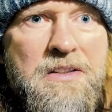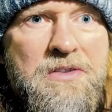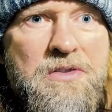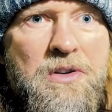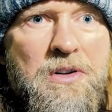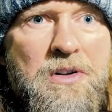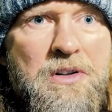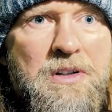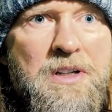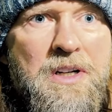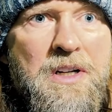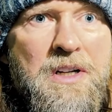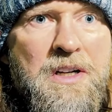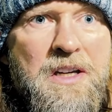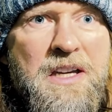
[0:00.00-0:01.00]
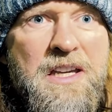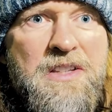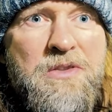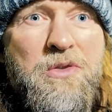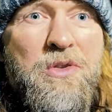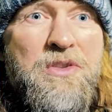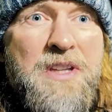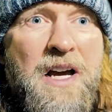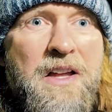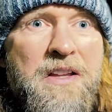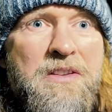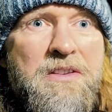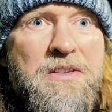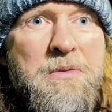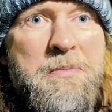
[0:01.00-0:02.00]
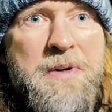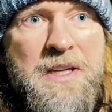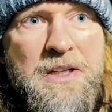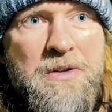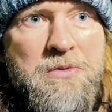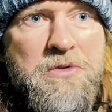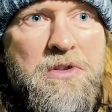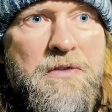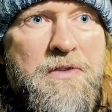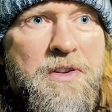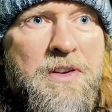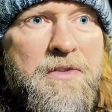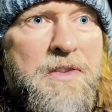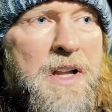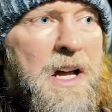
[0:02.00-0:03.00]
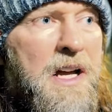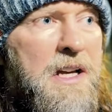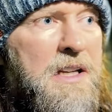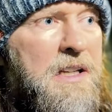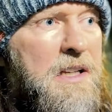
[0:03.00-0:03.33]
So it's good that they're picking up stuff on the fly